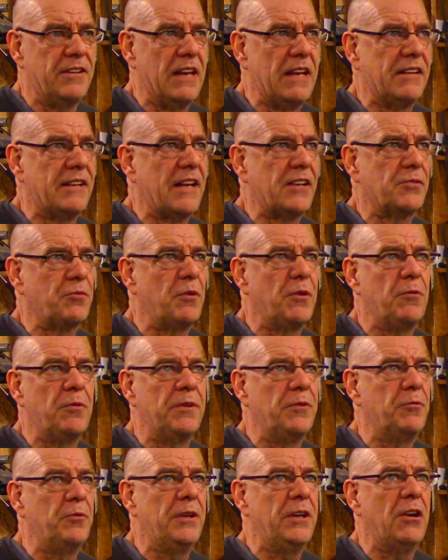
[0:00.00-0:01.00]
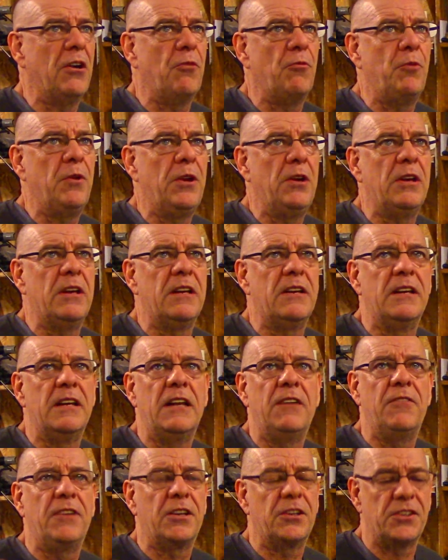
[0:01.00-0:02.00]
that's why we
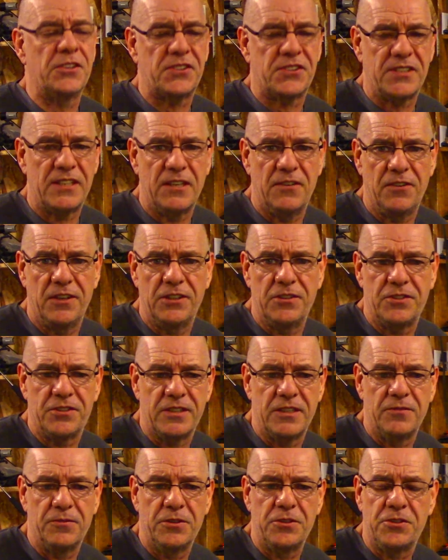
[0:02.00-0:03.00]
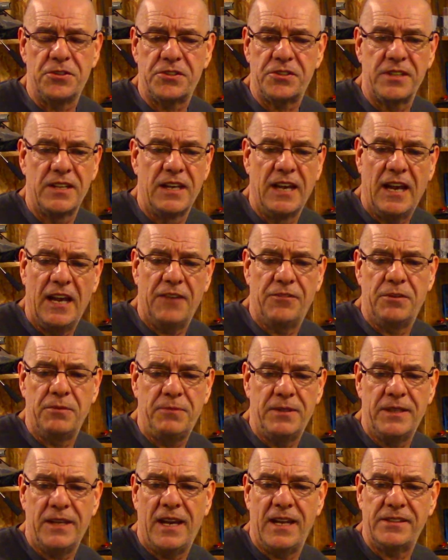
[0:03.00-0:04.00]
living in a sea of energy. We just have to
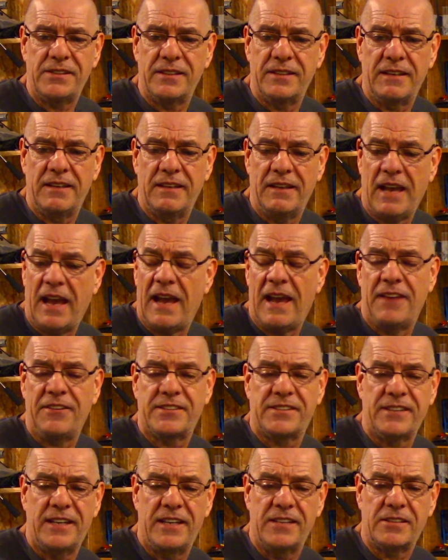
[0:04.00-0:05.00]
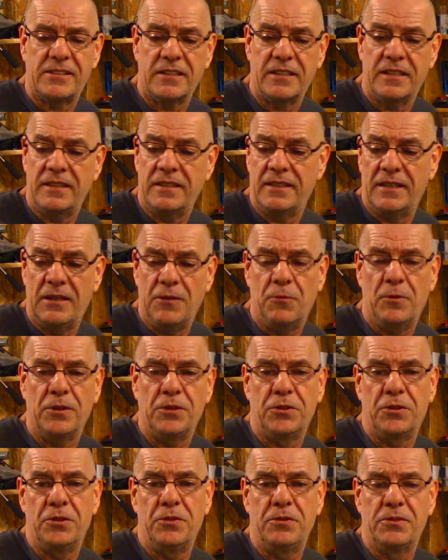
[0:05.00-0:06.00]
be nice and ask nicely, and they will
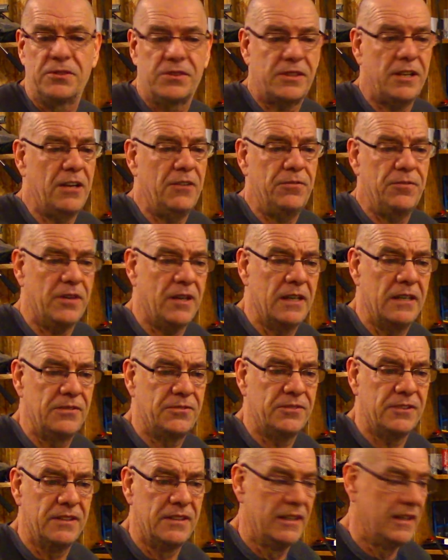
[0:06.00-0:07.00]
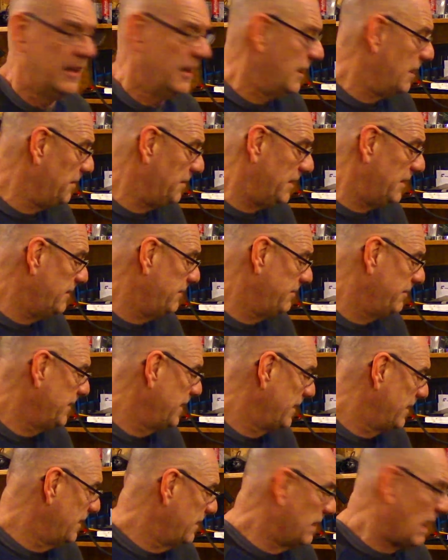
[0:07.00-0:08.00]
do stuff off. I mean,
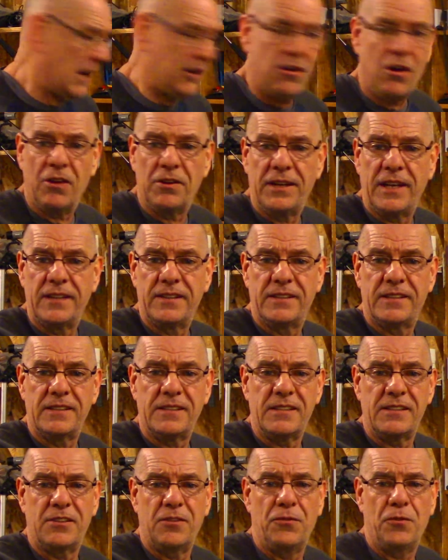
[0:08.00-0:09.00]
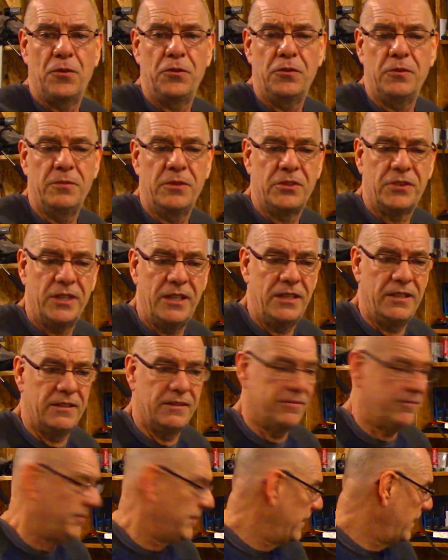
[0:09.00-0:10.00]
I call that, this is the voodoo machine.
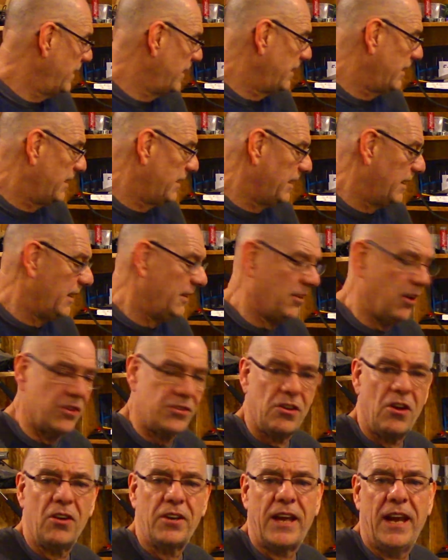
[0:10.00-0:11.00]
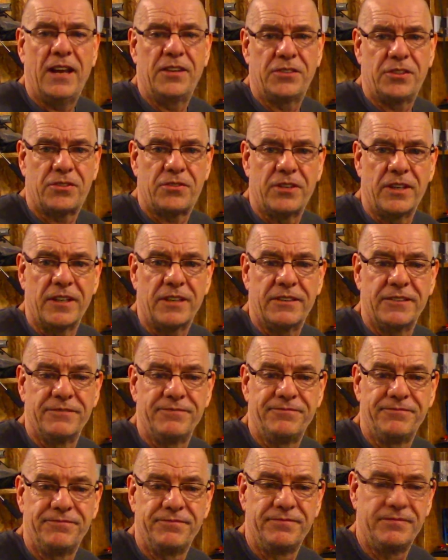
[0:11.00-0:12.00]
It does all kinds of trick,
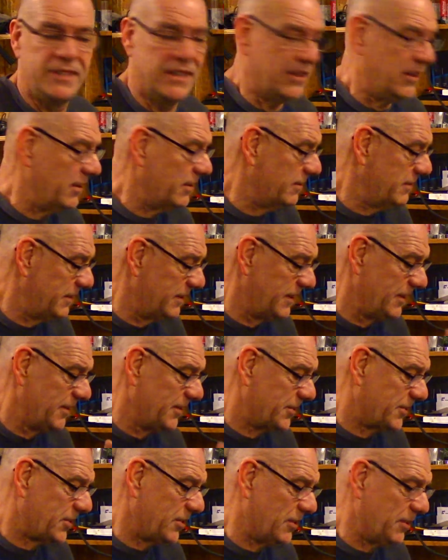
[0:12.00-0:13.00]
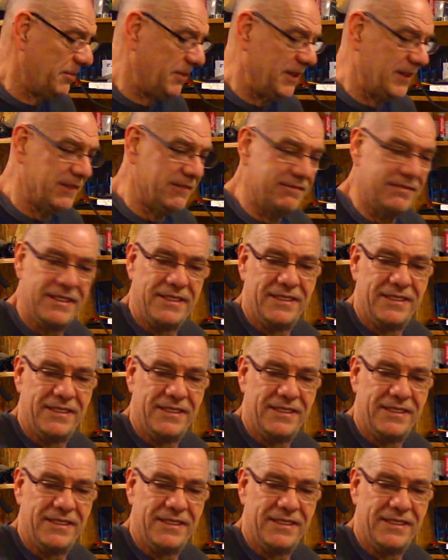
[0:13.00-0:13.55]
you know. So I mean,